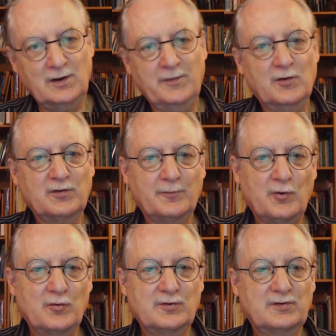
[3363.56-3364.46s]
of those
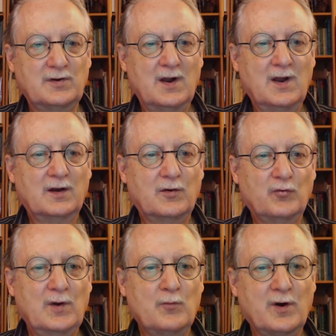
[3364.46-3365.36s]
approaches to
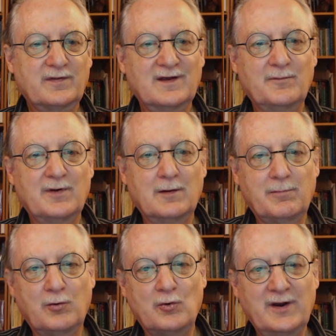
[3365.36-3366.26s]
dream work that have been
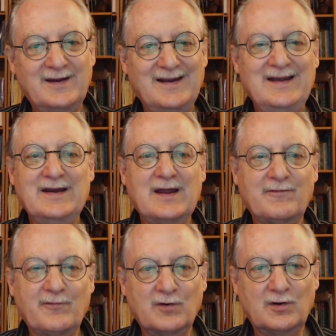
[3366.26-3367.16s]
employed in an
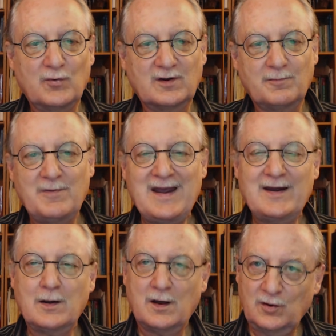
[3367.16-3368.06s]
effort to
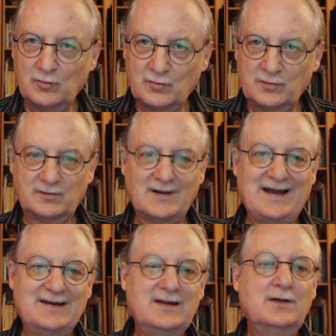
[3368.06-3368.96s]
expand on Jung's
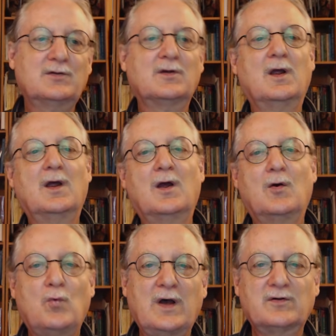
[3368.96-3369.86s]
ideas
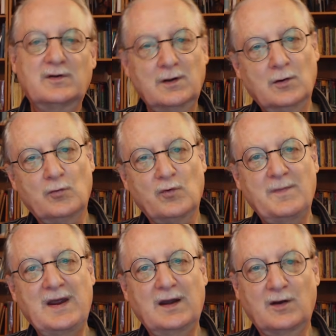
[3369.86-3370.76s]
while still
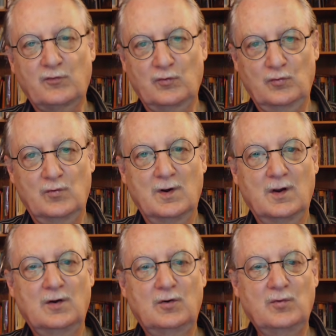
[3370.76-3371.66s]
remaining true
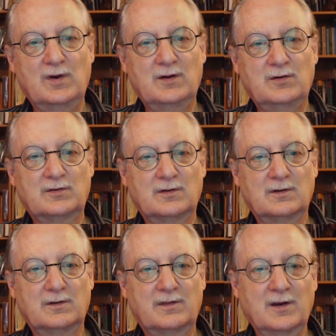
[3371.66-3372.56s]
to his
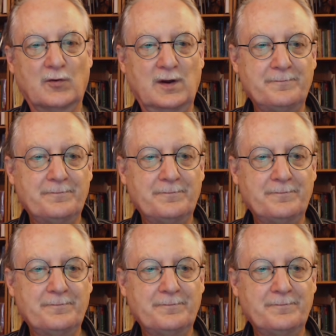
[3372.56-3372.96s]
theory.